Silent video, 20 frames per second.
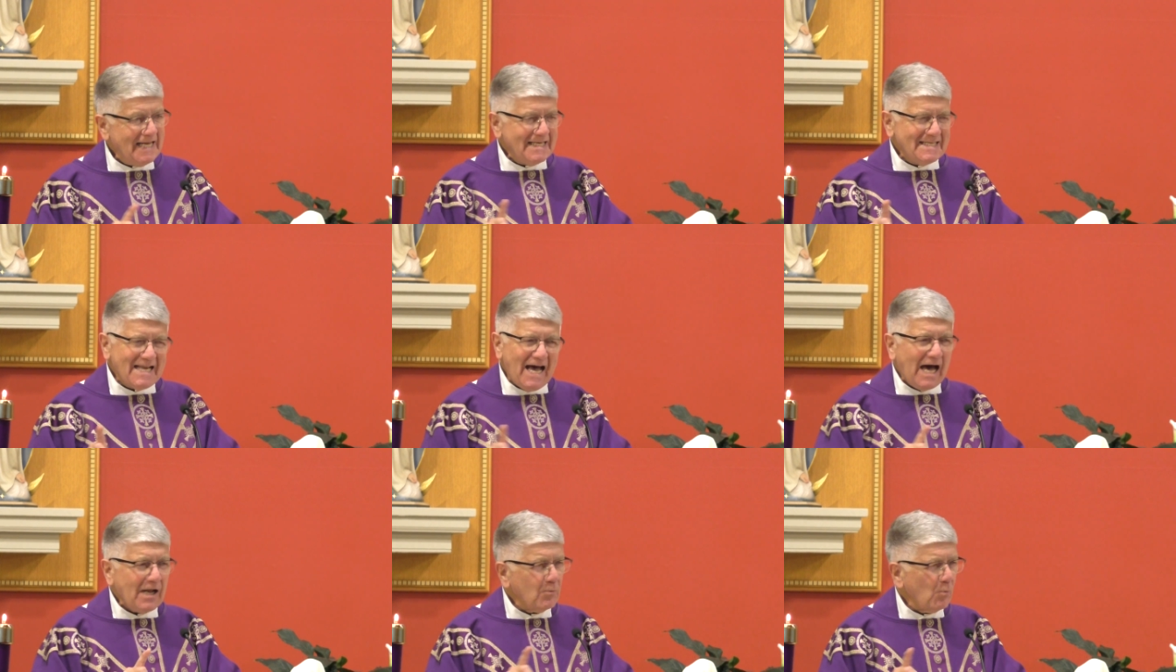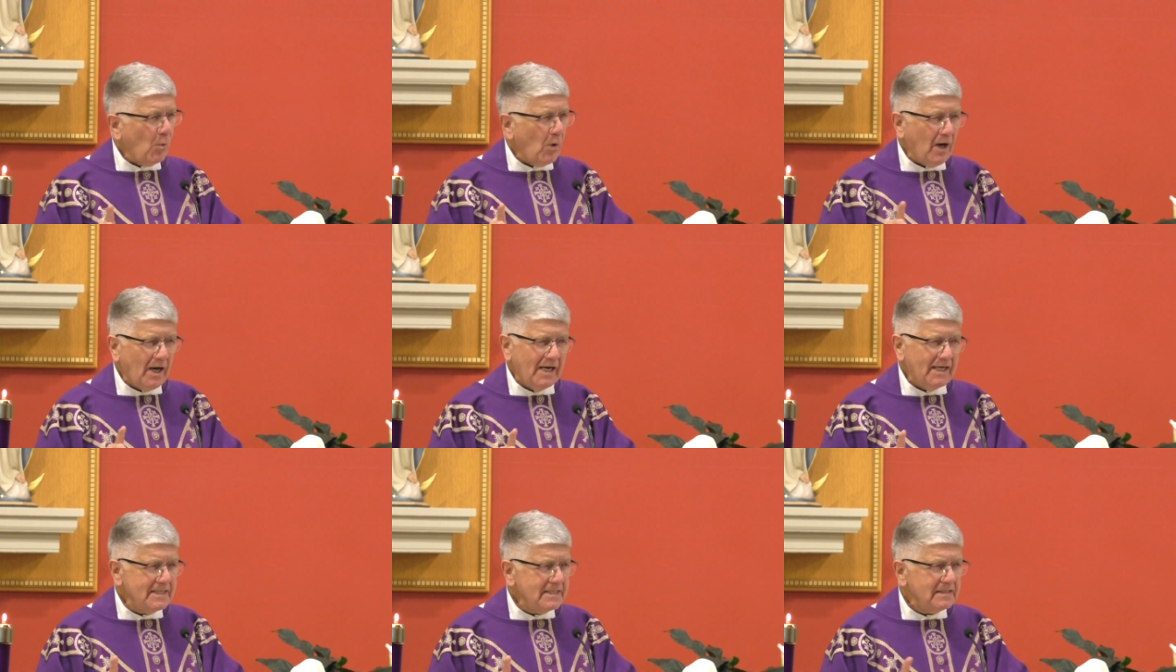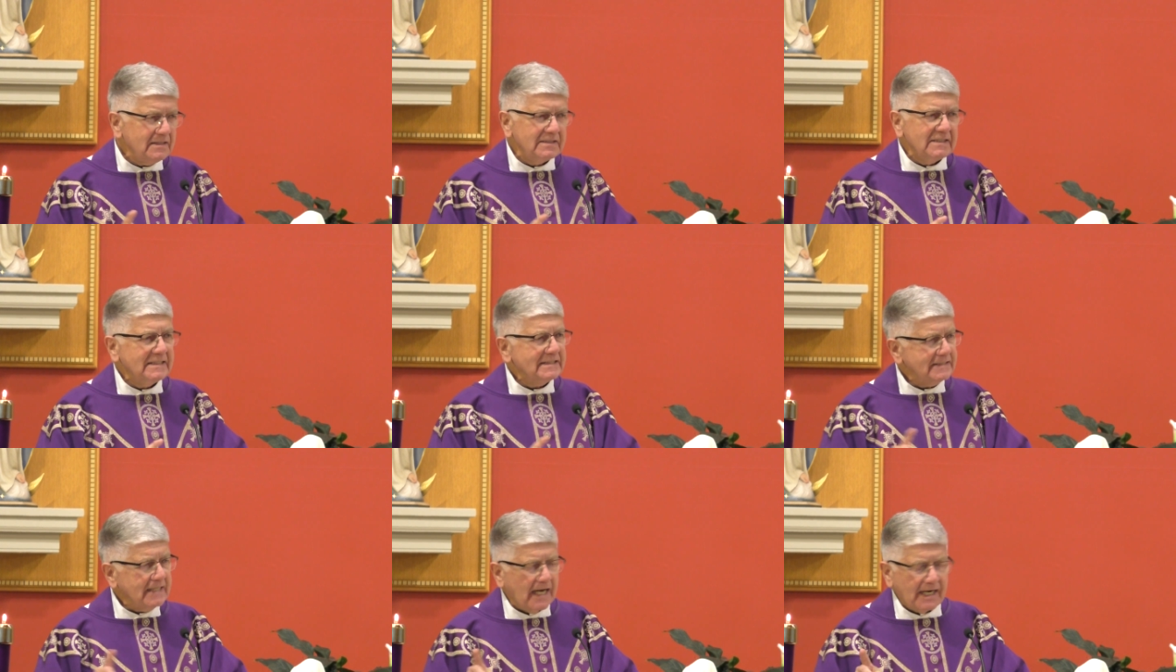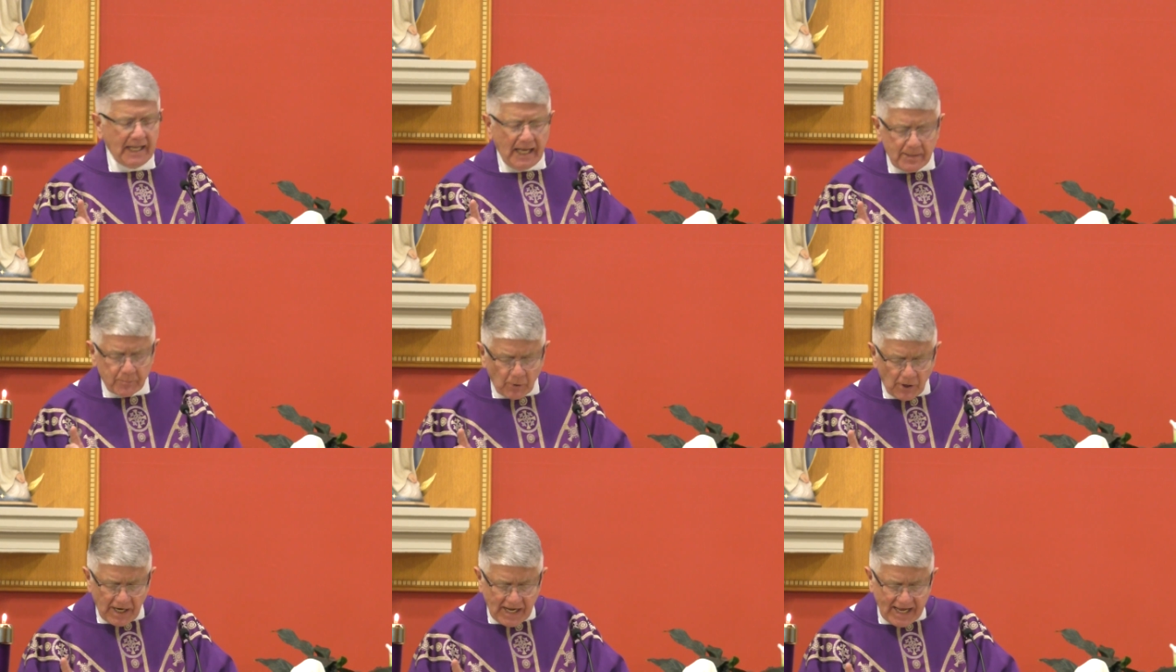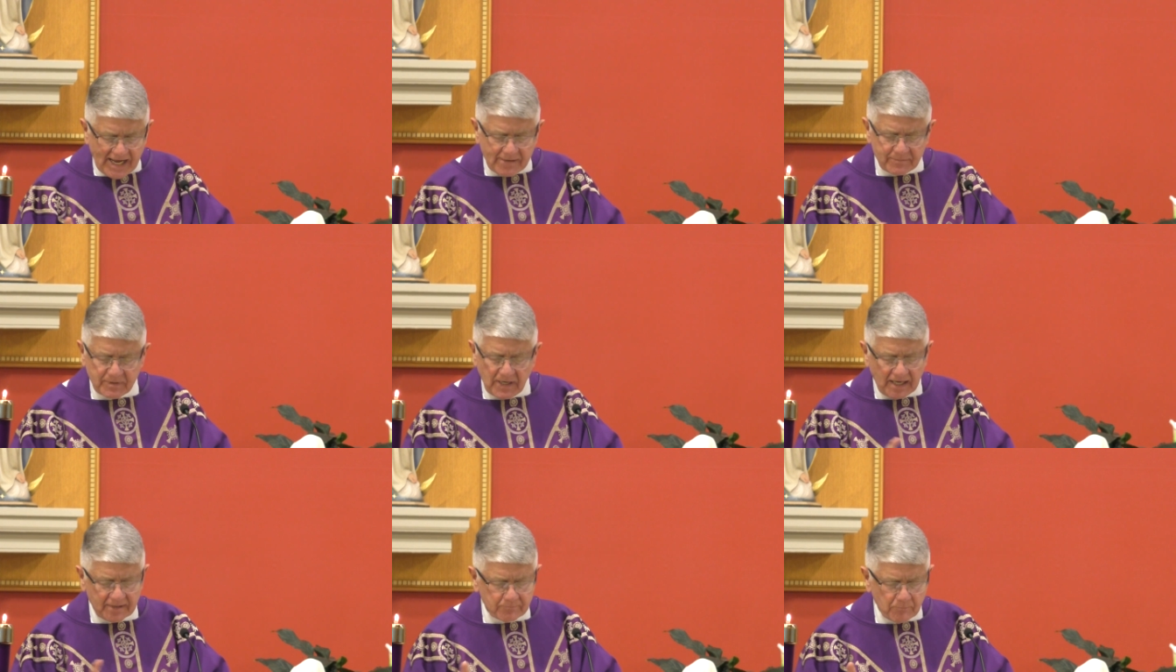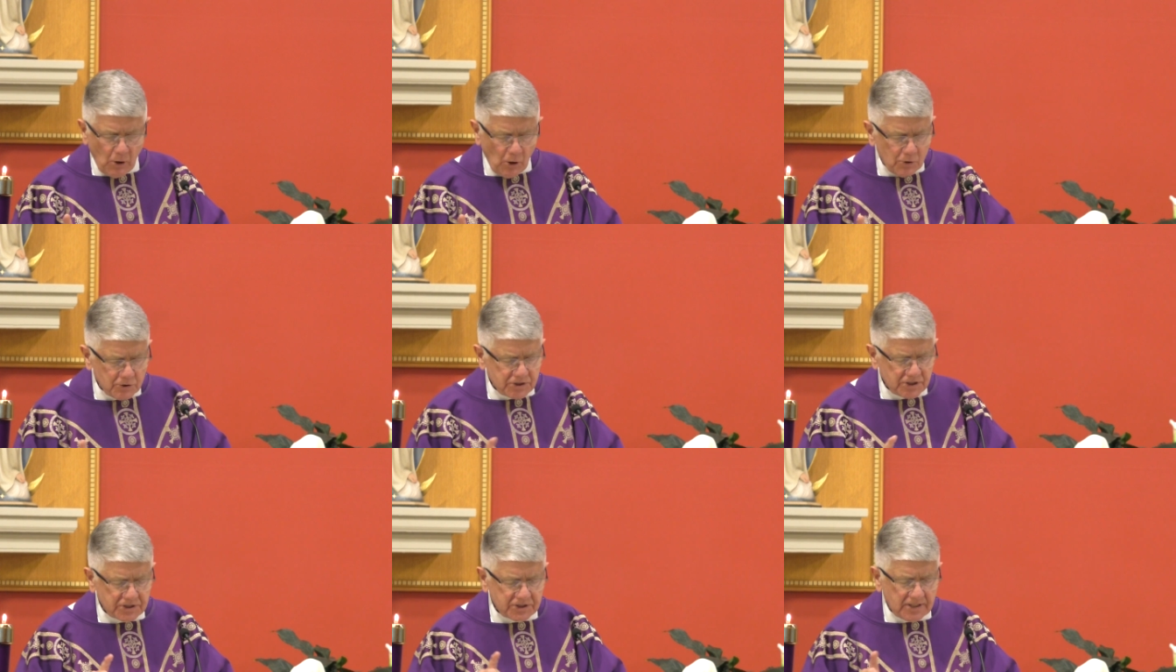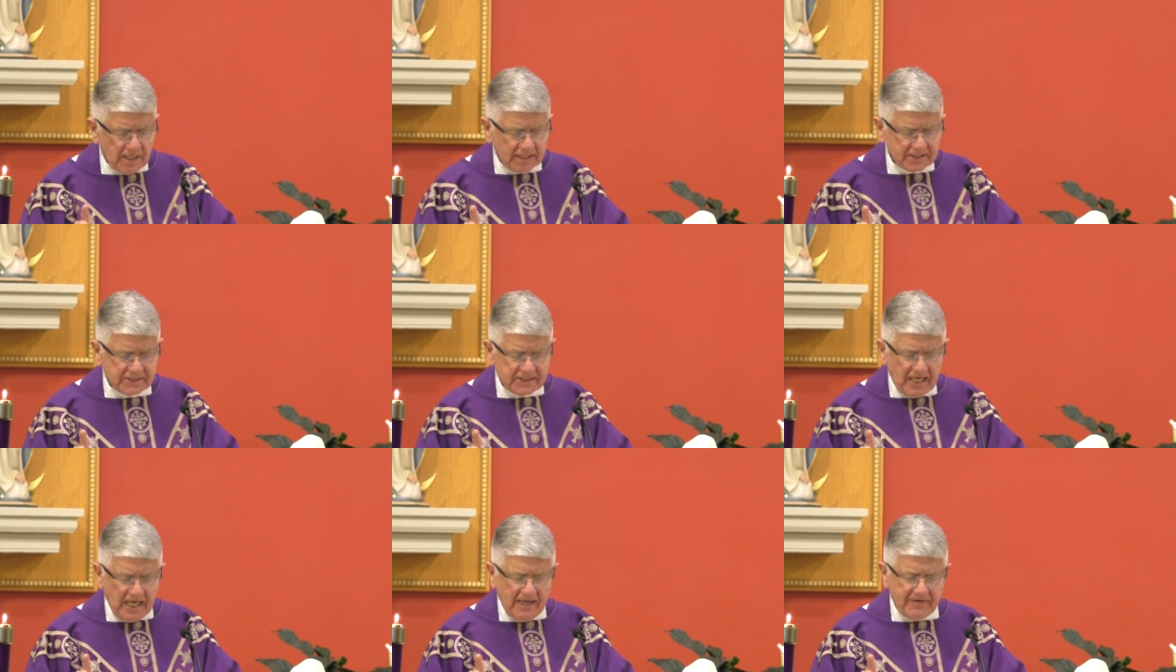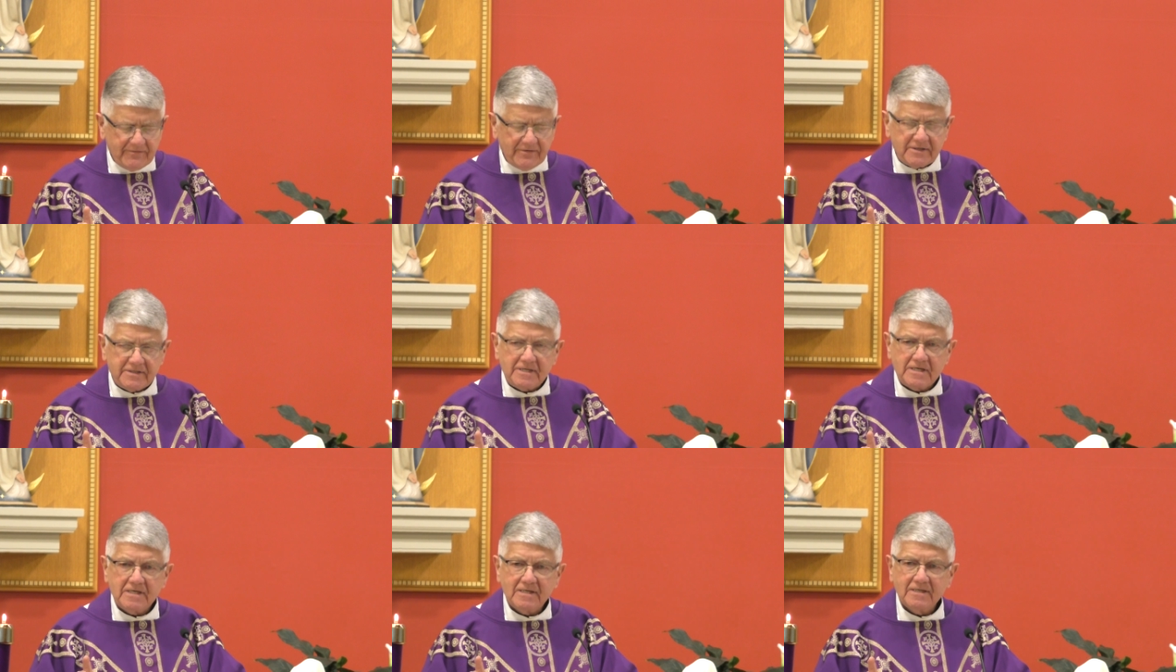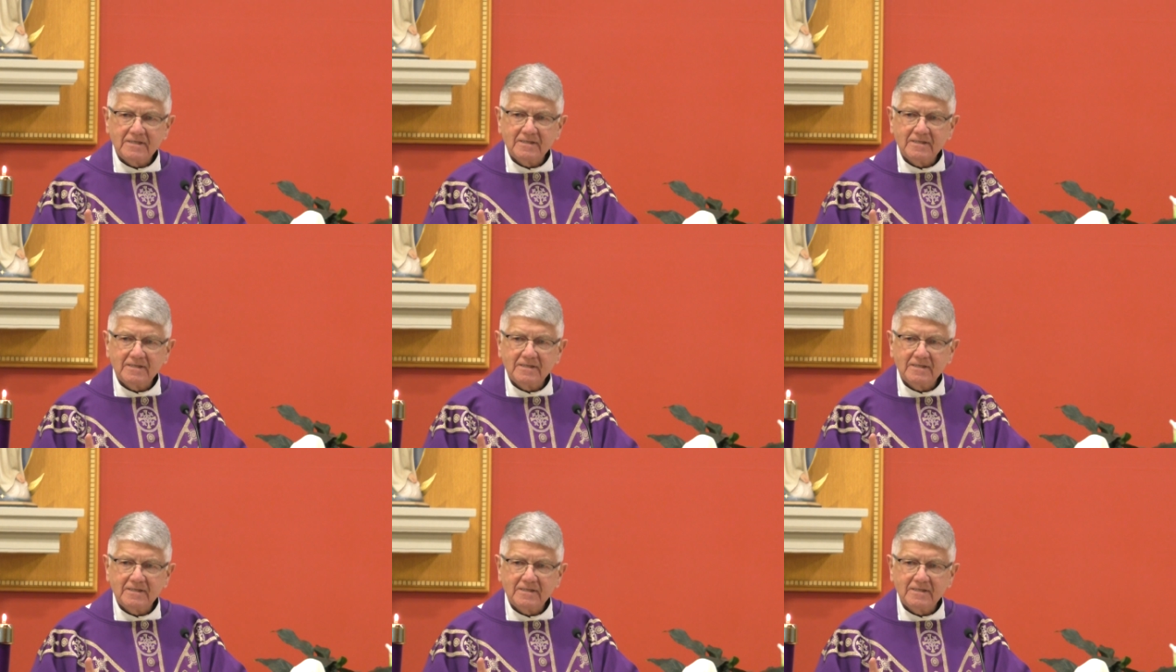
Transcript: Not one, not Abraham, not Moses, not David.